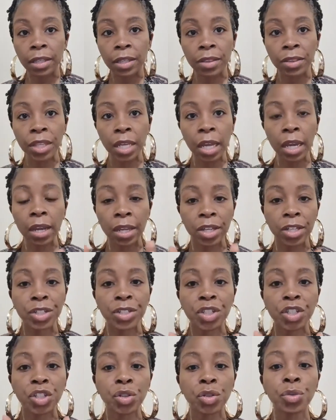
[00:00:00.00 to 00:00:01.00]
There
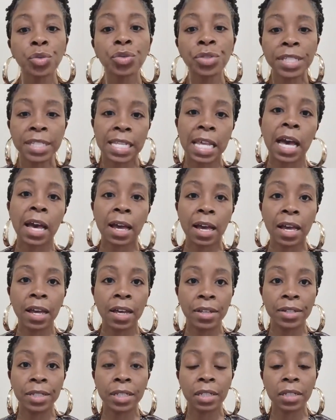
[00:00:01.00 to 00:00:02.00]
is two
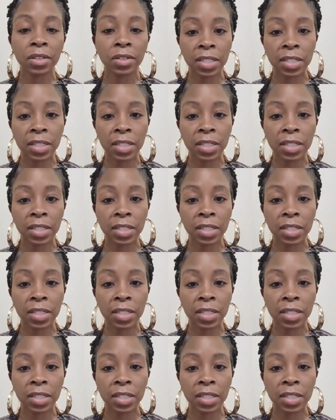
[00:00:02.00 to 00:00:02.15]
sides